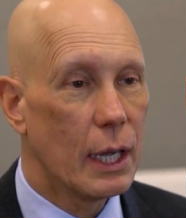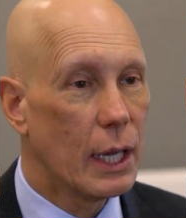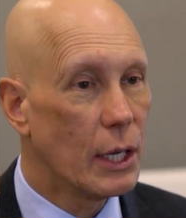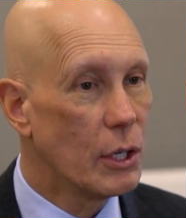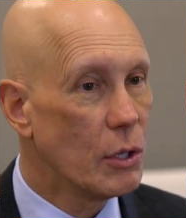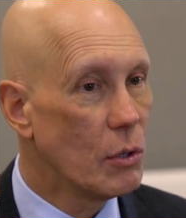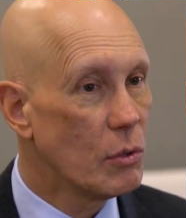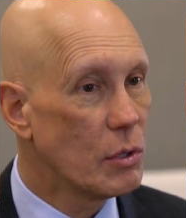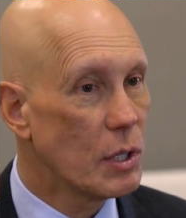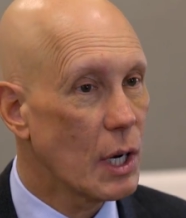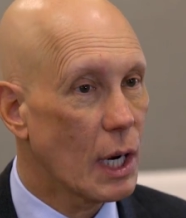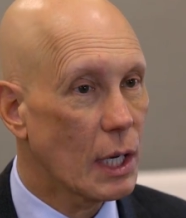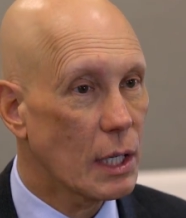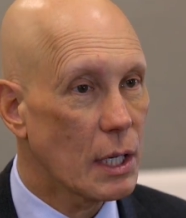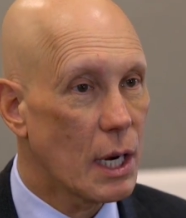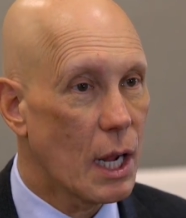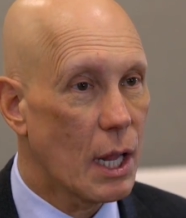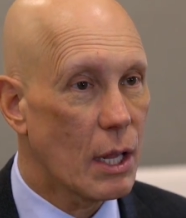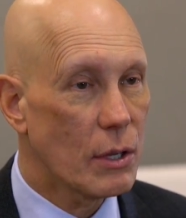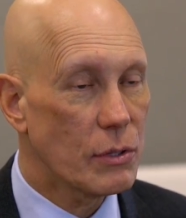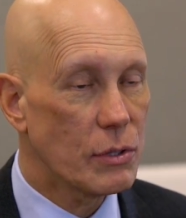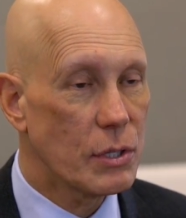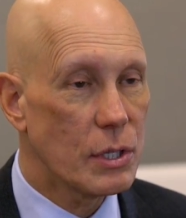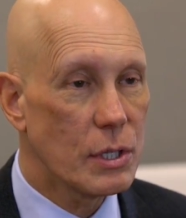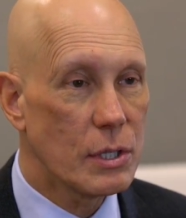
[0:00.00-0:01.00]
in new
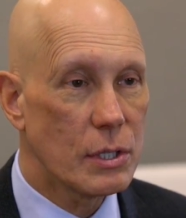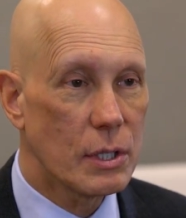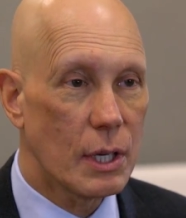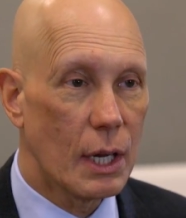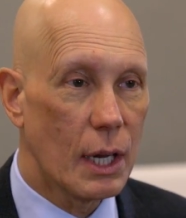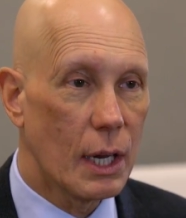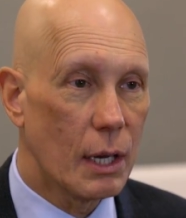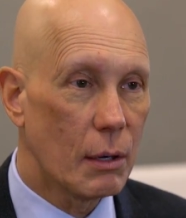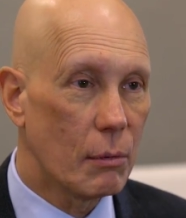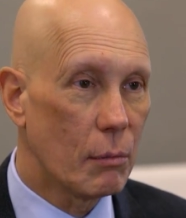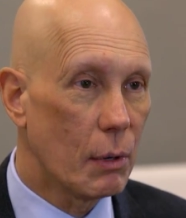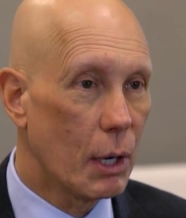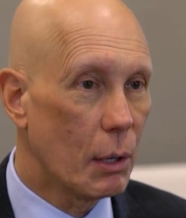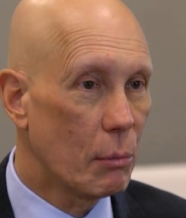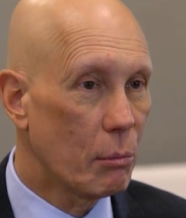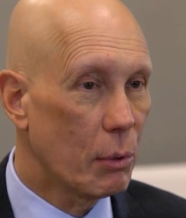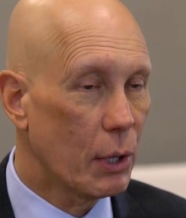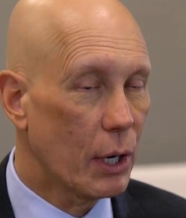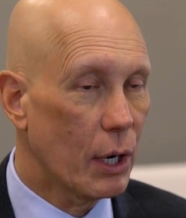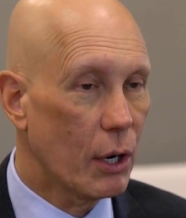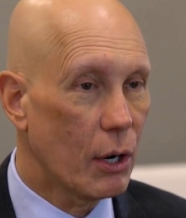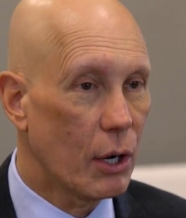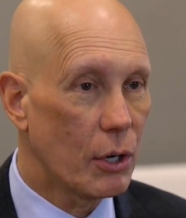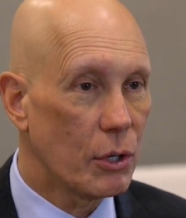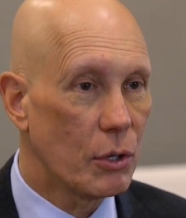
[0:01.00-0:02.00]
technologies and
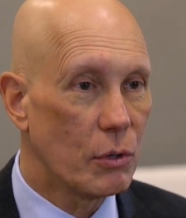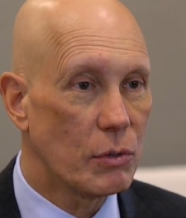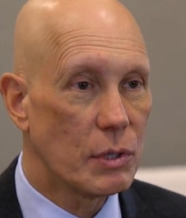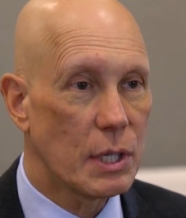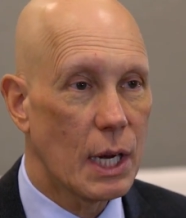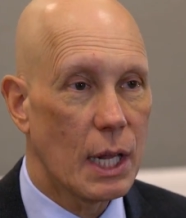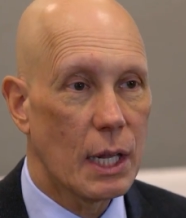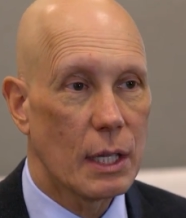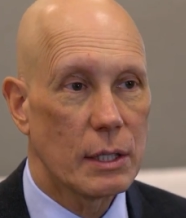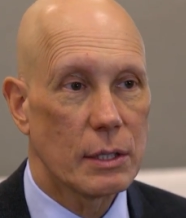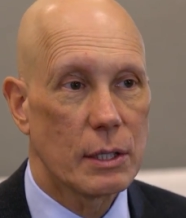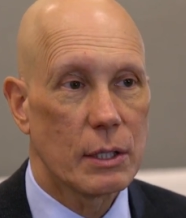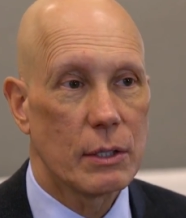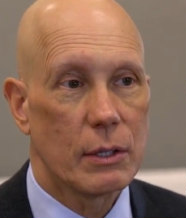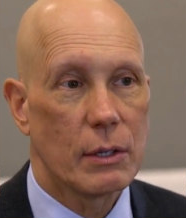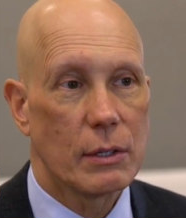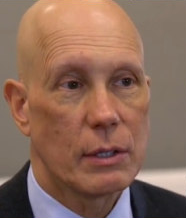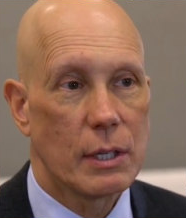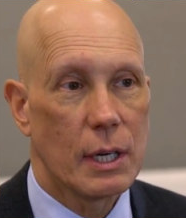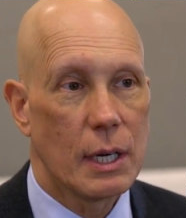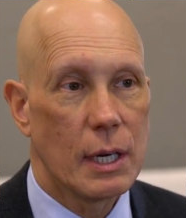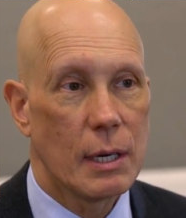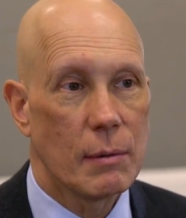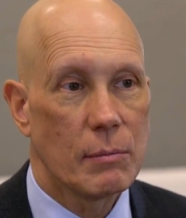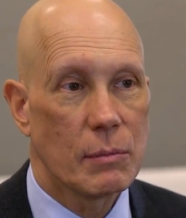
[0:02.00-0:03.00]
bringing on new talent to their
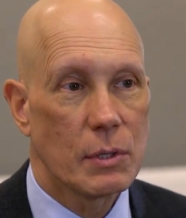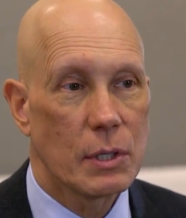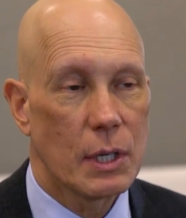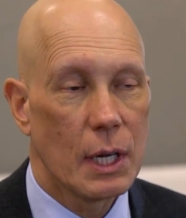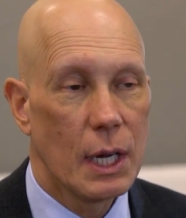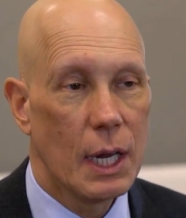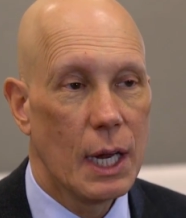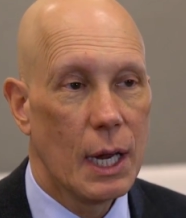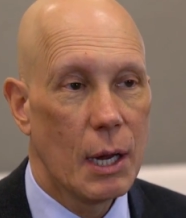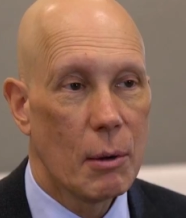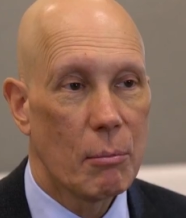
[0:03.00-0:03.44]
teams.